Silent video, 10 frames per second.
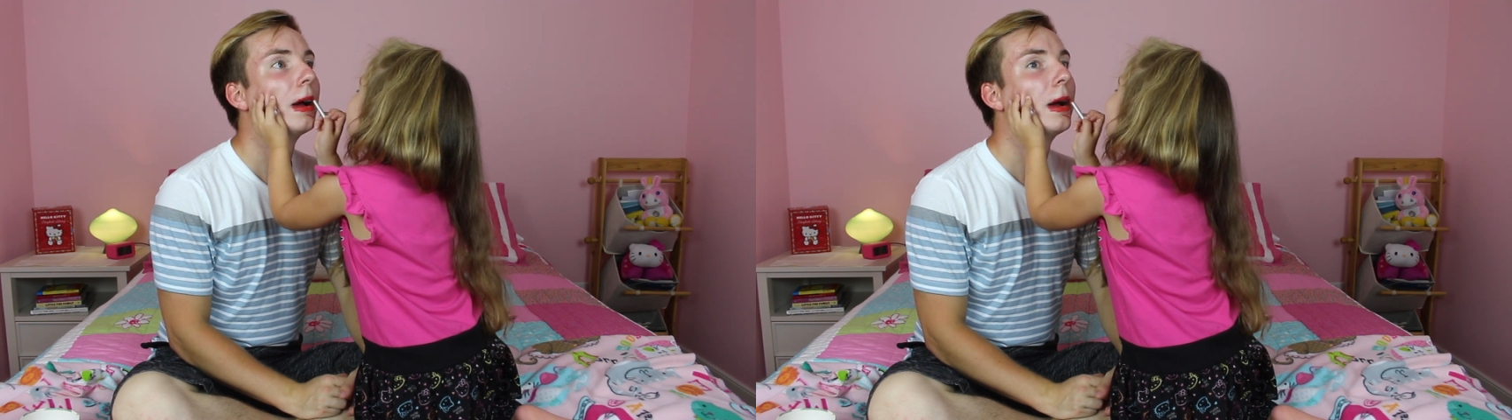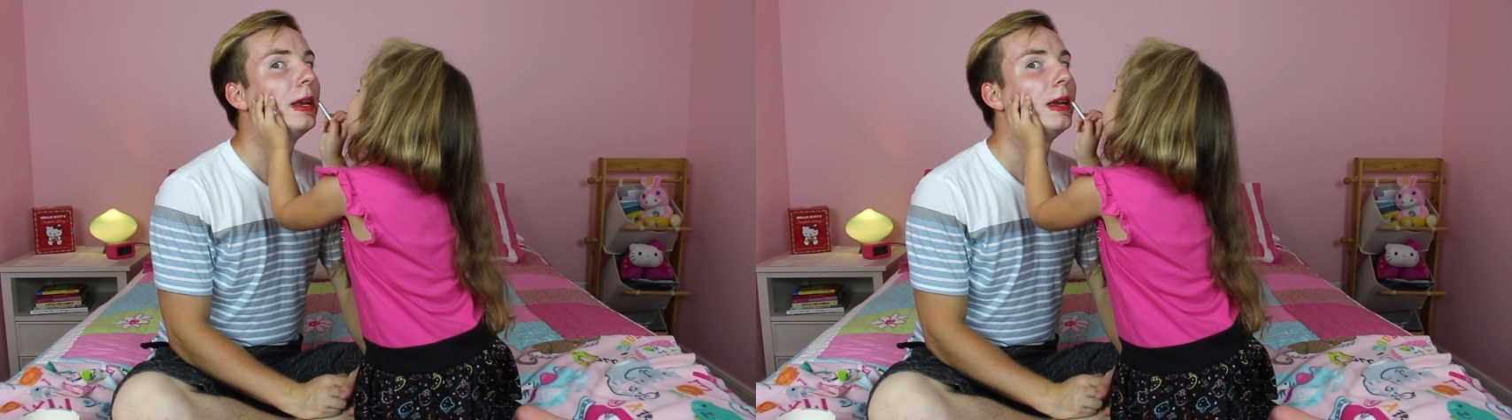
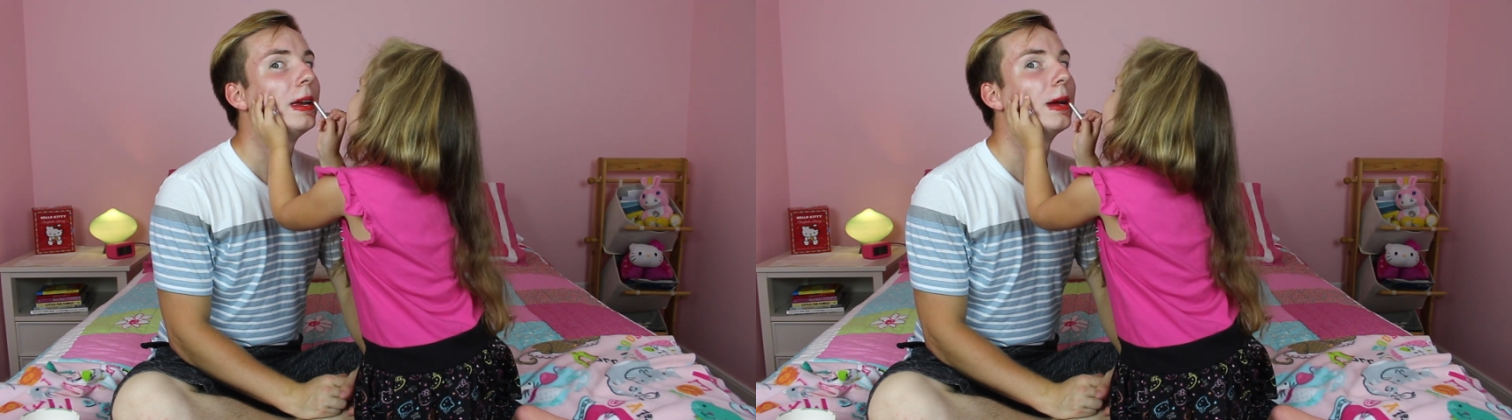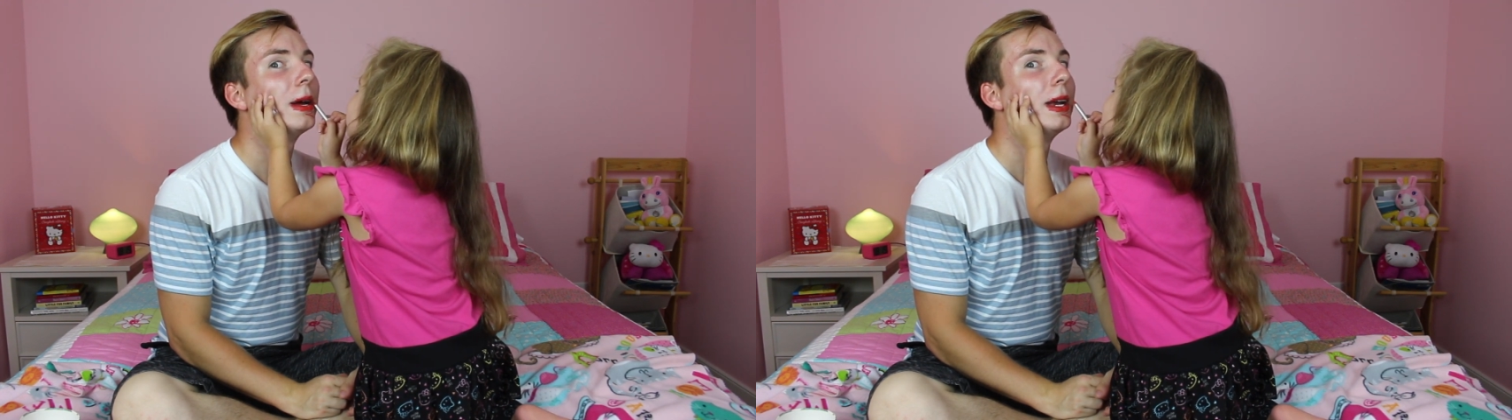Do you
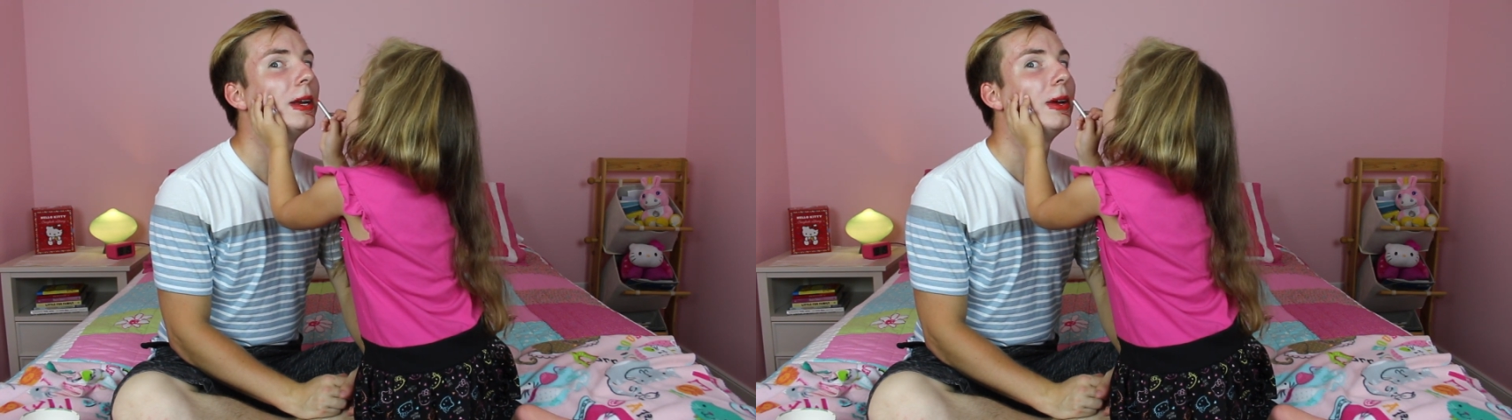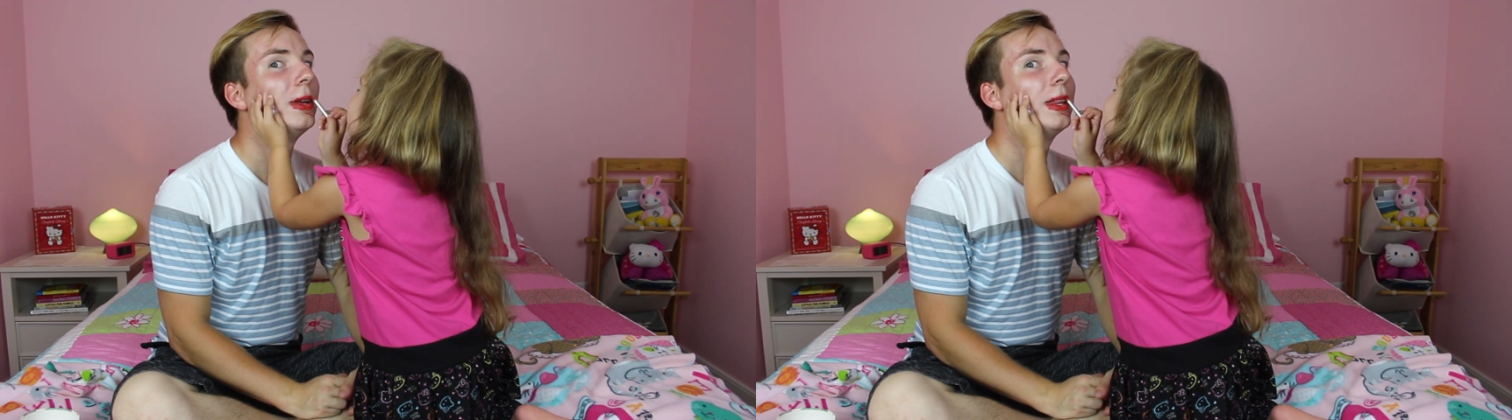get my
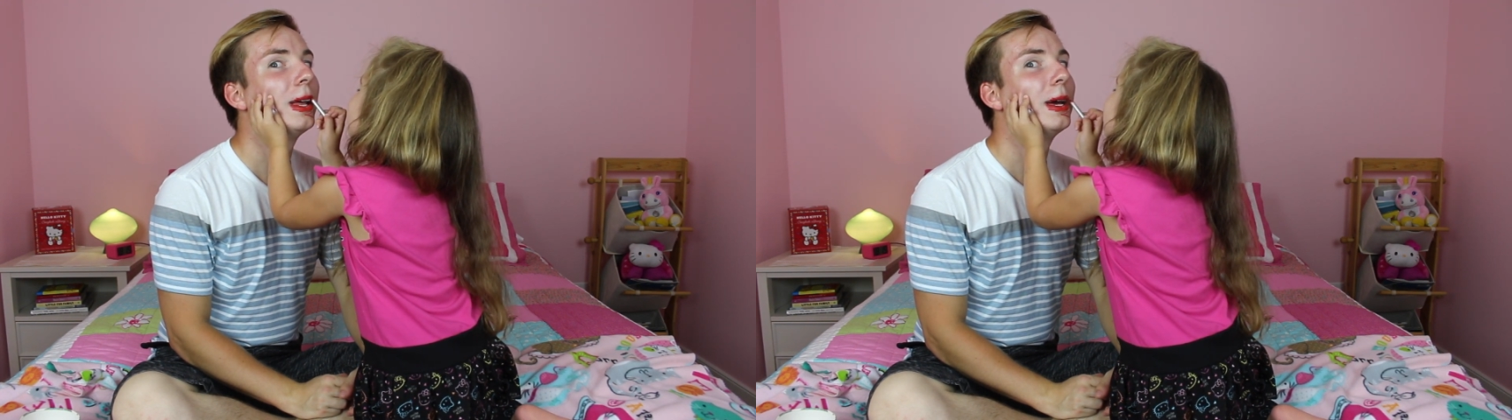tooth?